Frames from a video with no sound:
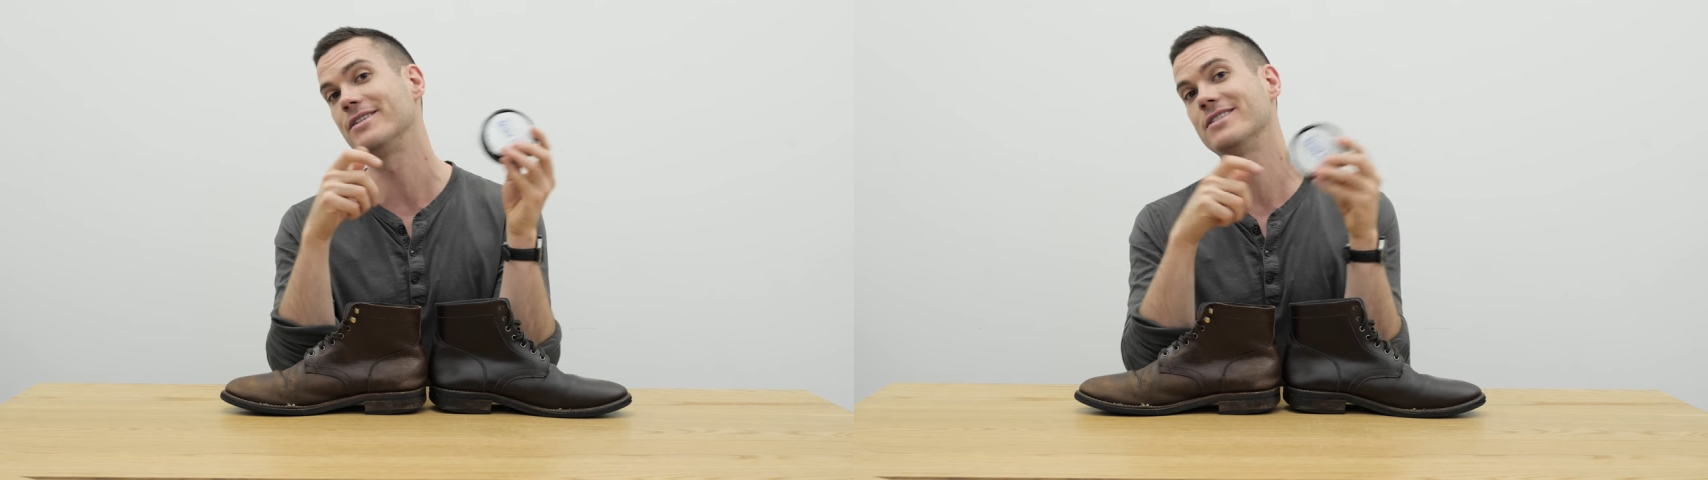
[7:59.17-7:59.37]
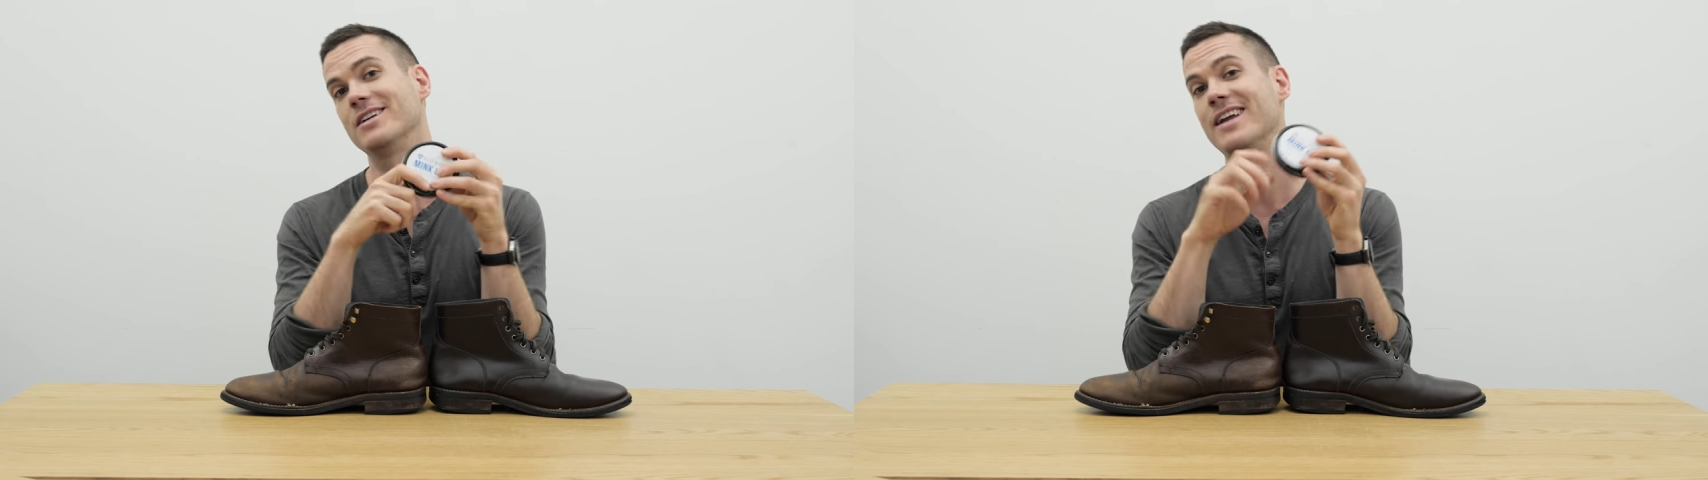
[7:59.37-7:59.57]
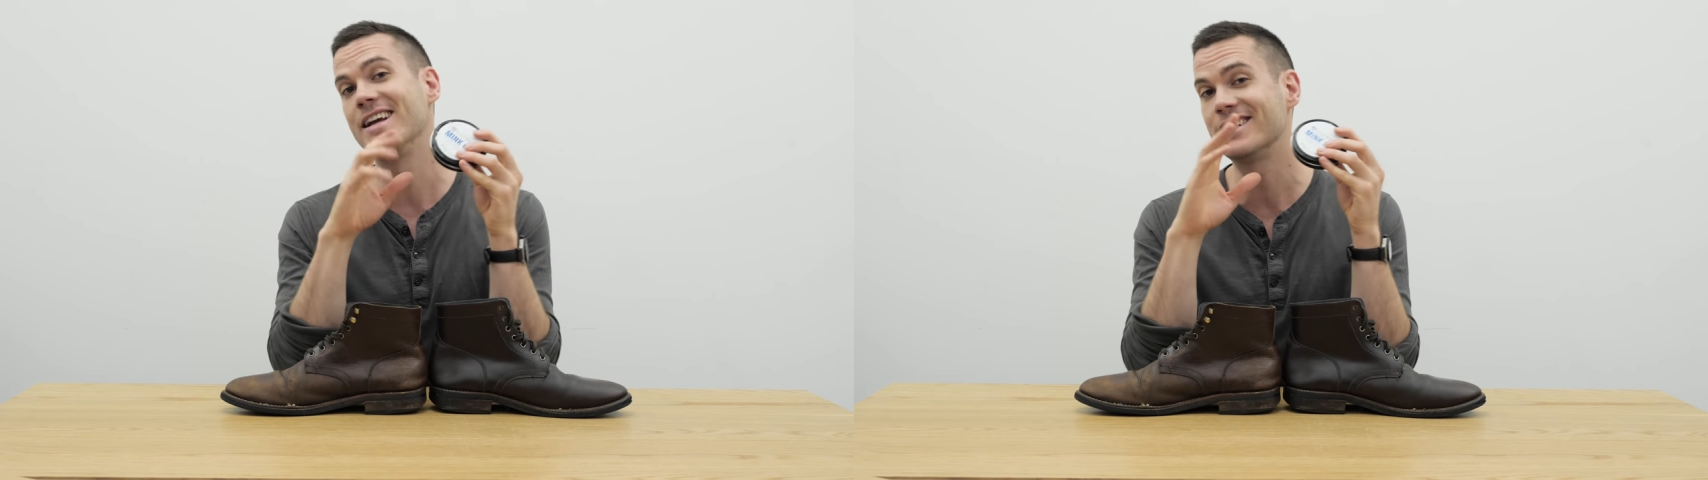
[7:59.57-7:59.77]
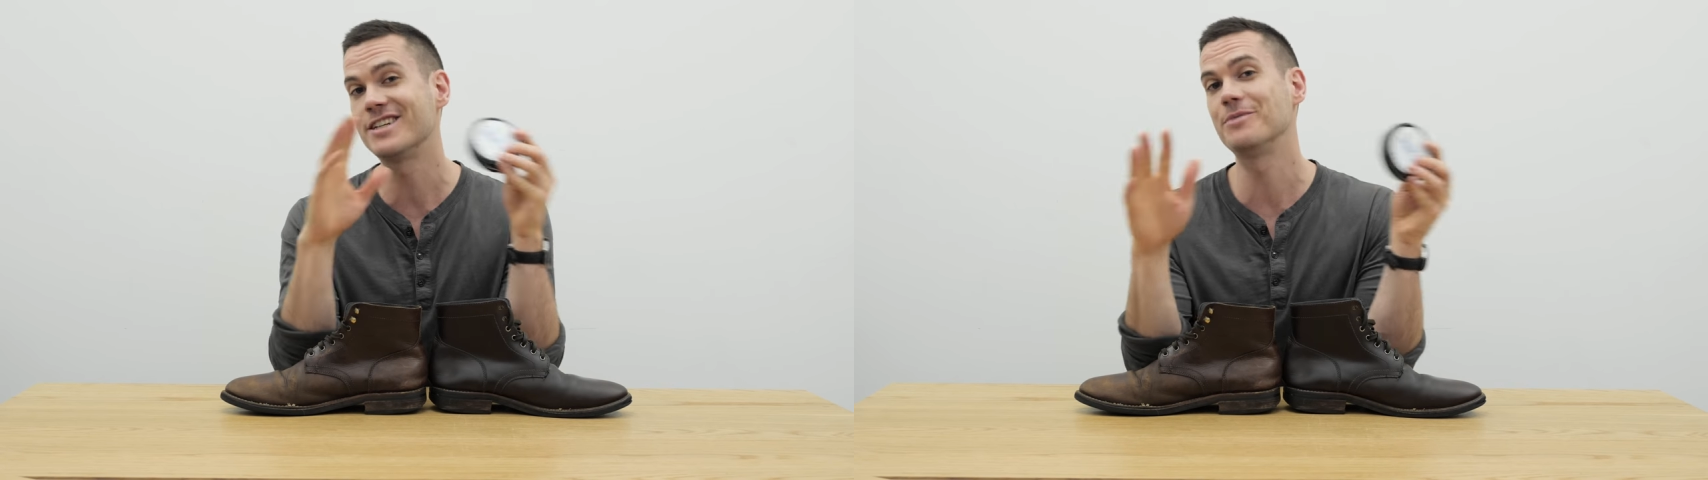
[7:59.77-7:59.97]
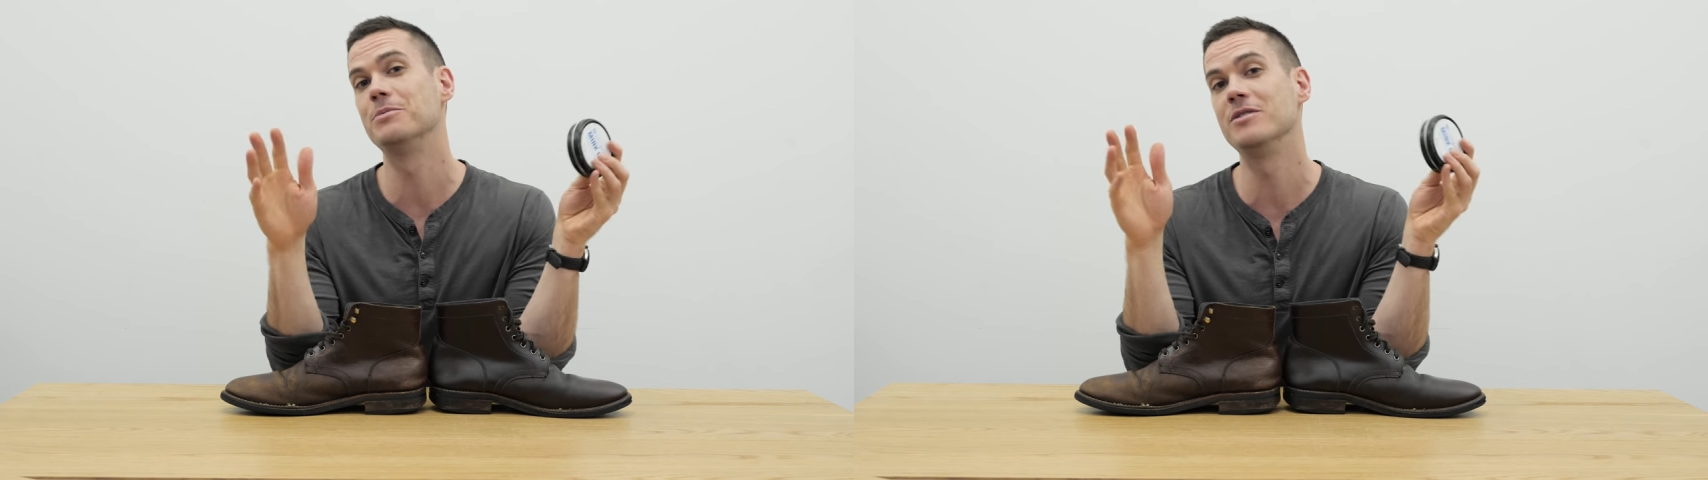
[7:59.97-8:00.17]
because I got a
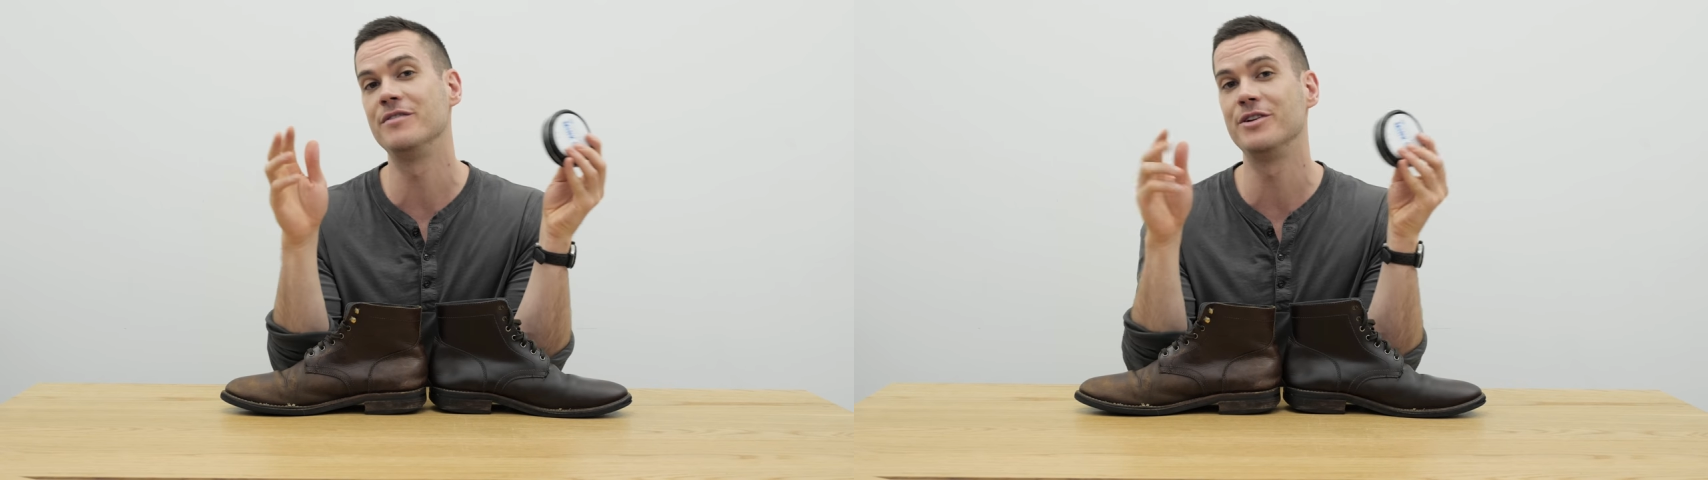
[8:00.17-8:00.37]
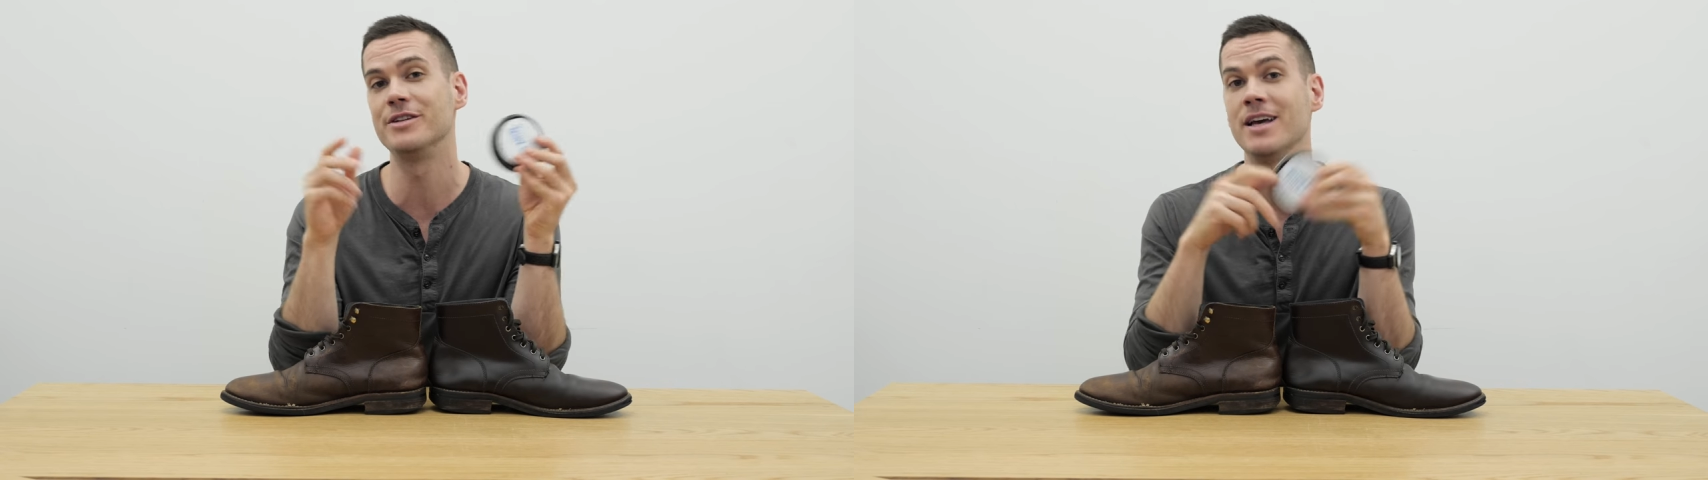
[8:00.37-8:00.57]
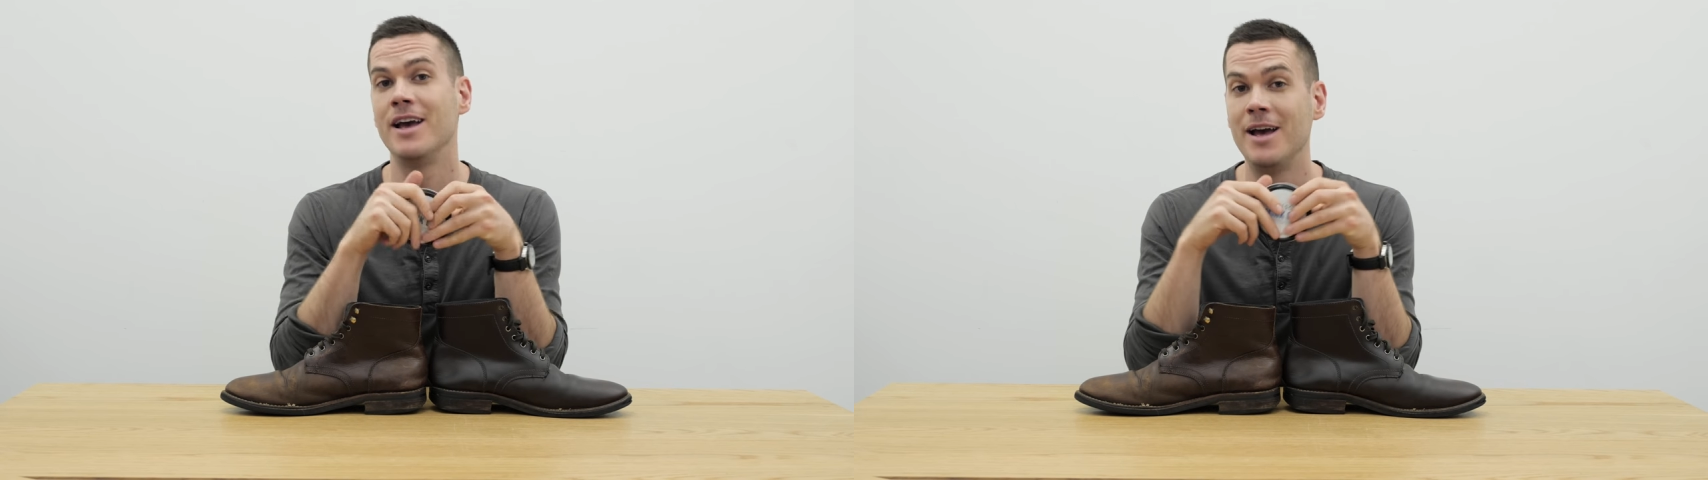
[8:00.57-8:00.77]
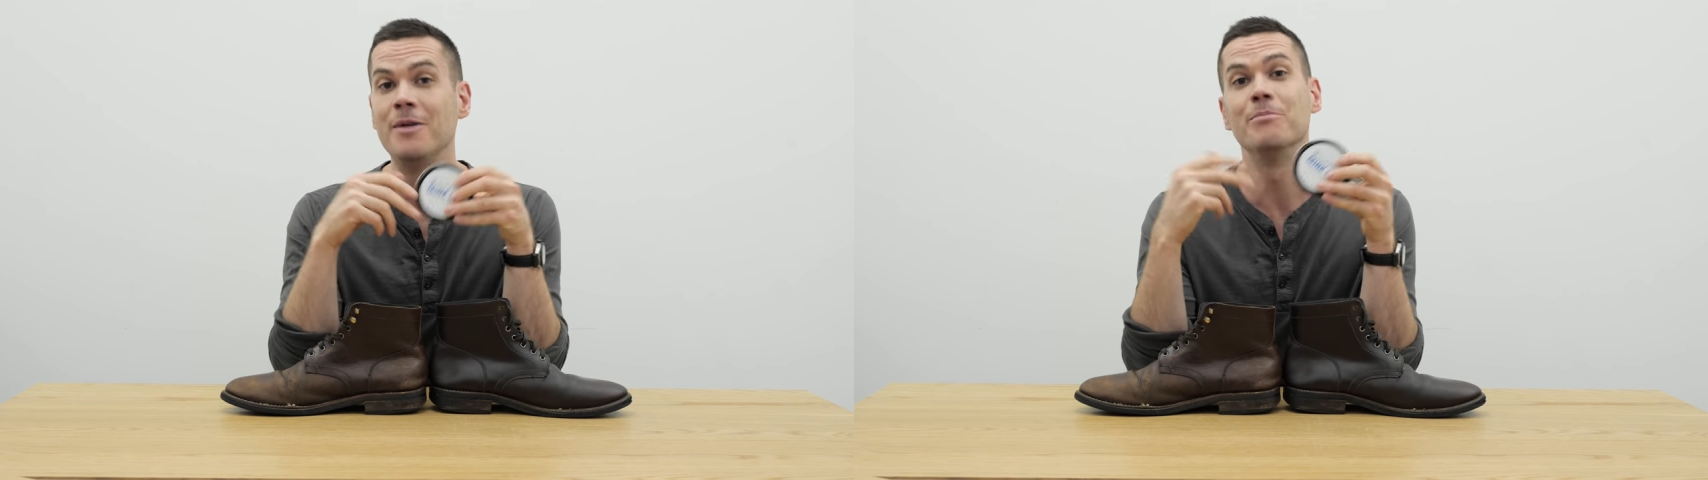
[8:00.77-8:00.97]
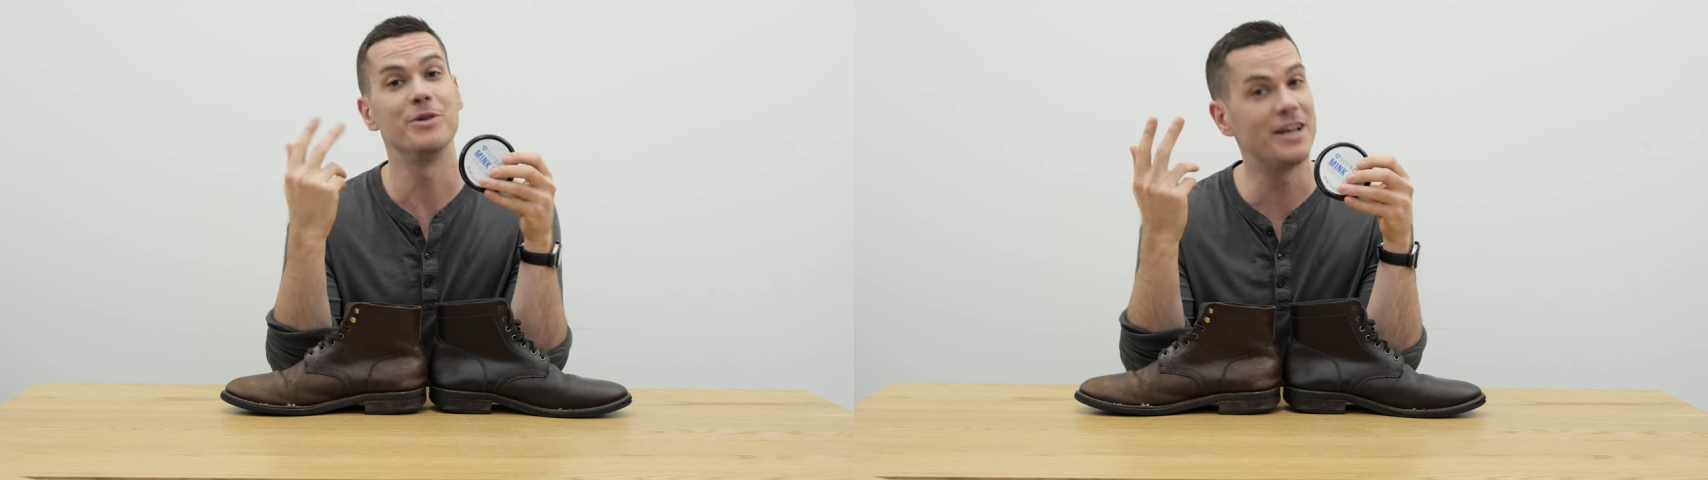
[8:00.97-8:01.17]
ton more boot reviews,
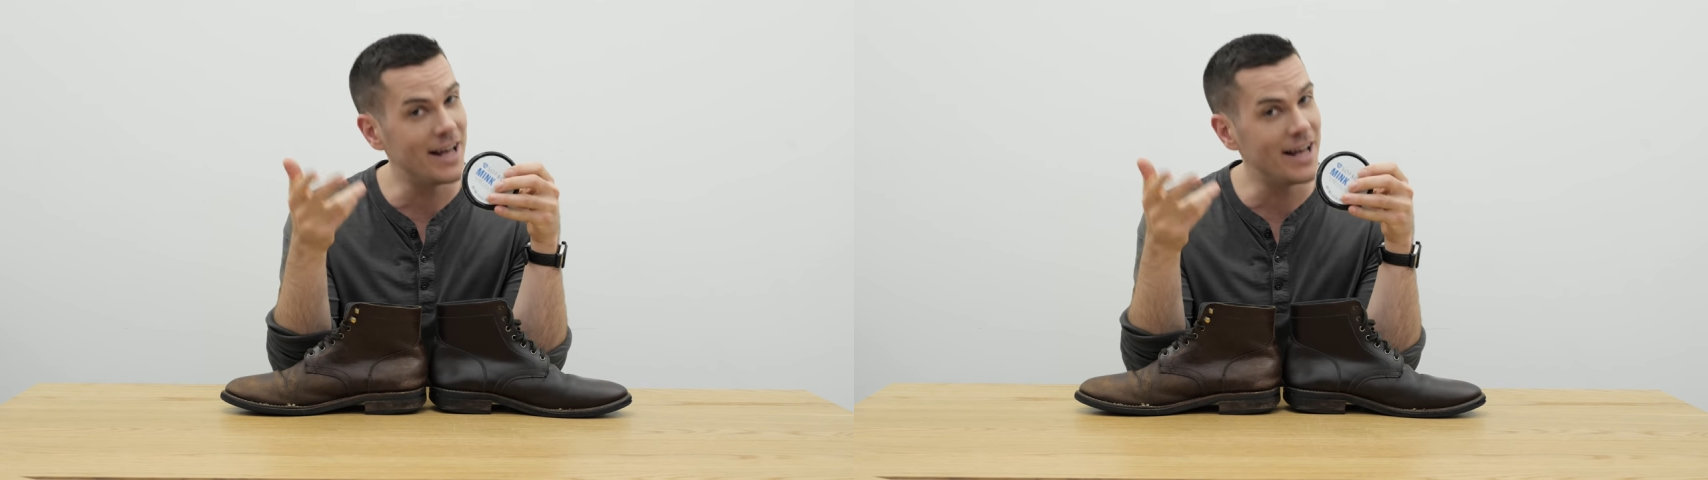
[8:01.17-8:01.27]
boot